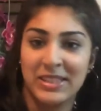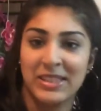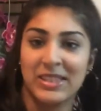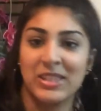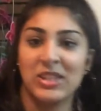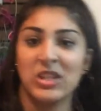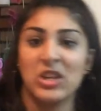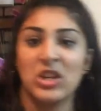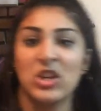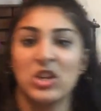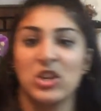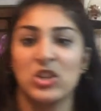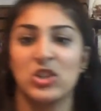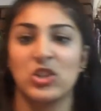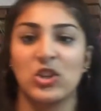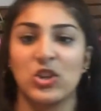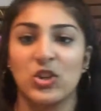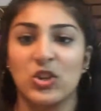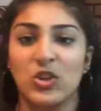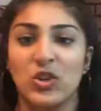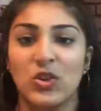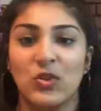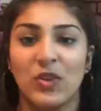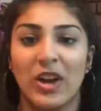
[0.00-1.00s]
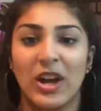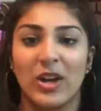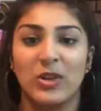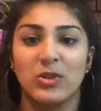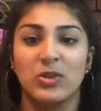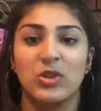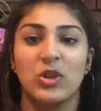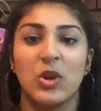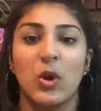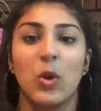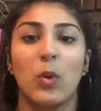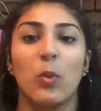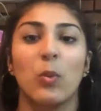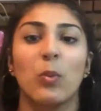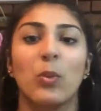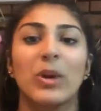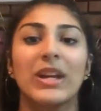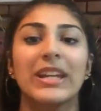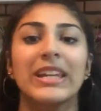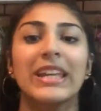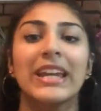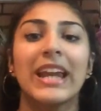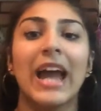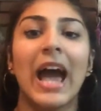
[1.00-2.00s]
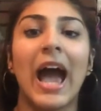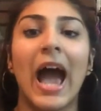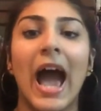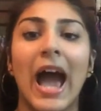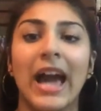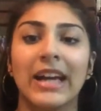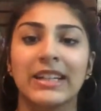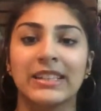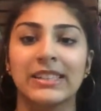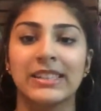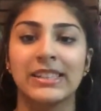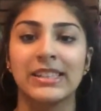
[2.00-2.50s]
Let's turn you around. We need to act